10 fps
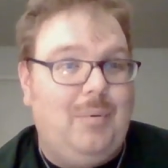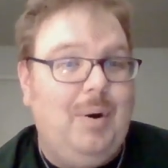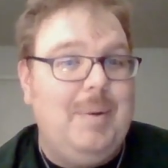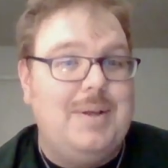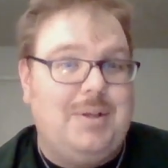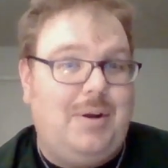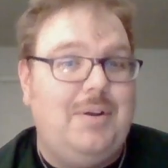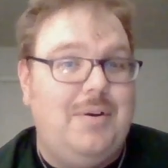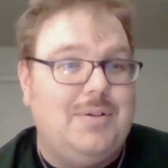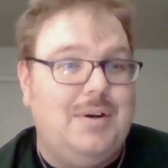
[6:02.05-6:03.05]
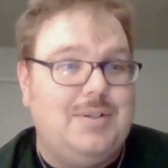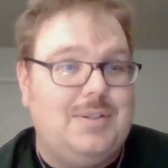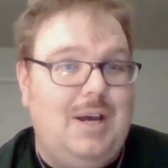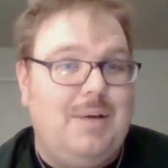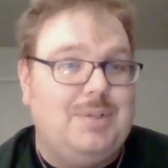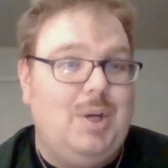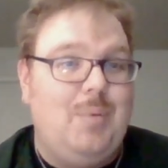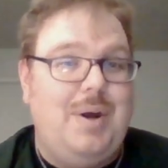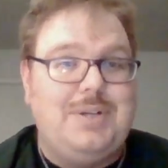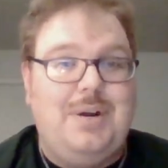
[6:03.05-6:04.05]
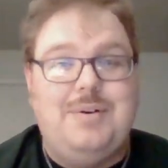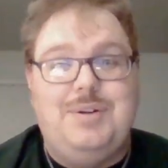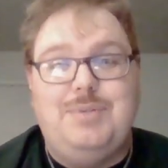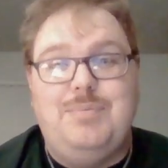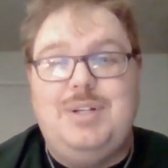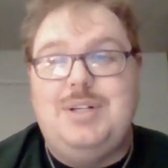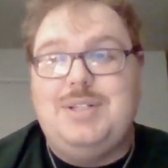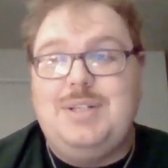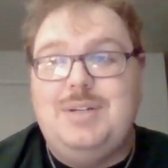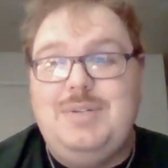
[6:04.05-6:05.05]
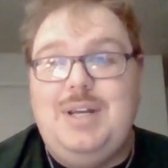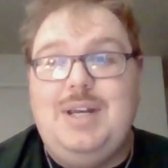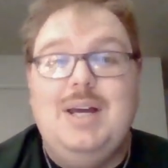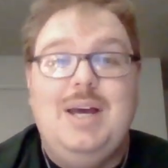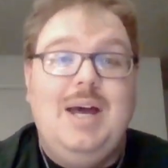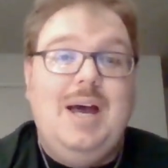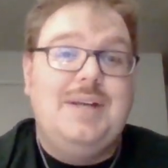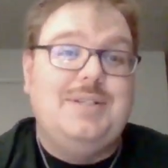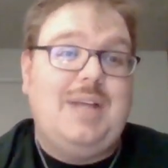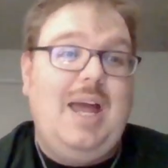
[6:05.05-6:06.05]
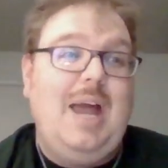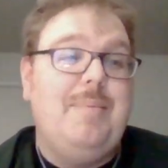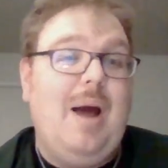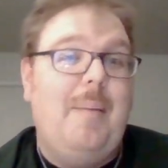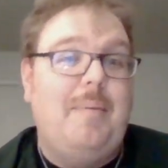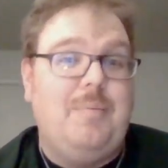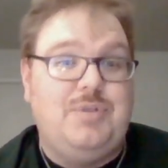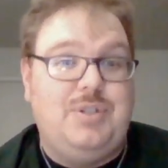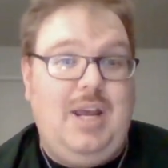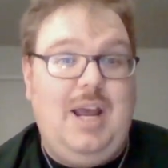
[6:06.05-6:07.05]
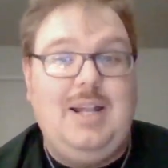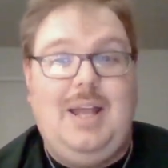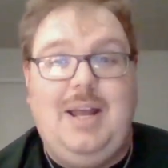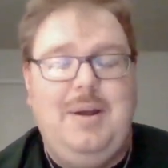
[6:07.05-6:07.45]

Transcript: We're basically going ourselves. Don't waste energy. So we see, a, we see Escape cover up her skin. Like,